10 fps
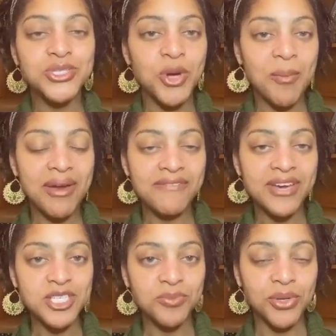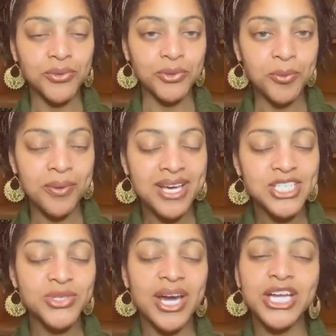Join my Facebook group
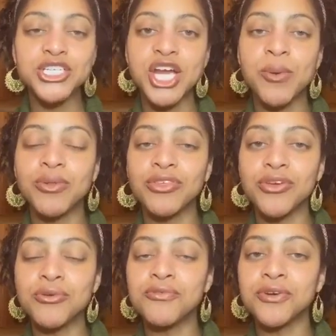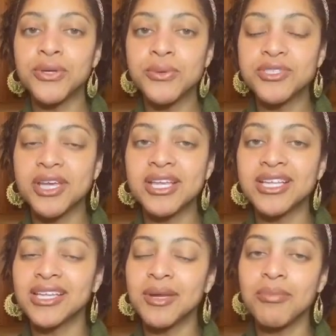so I can share with you foods
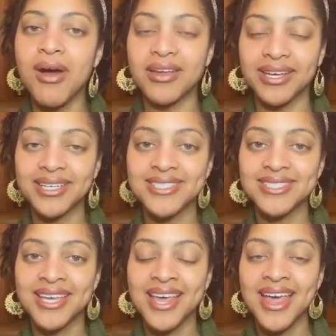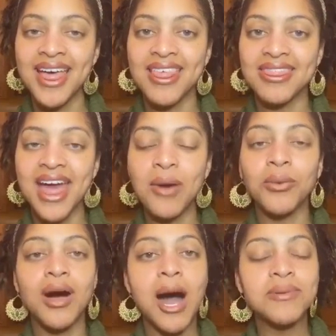and clean products that
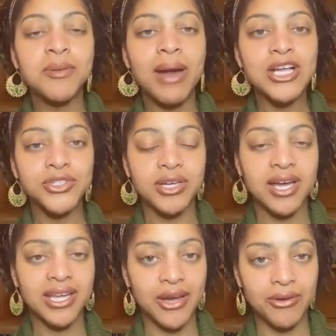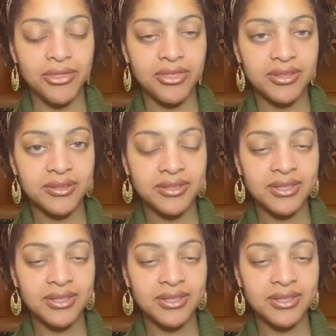will optimize your gut health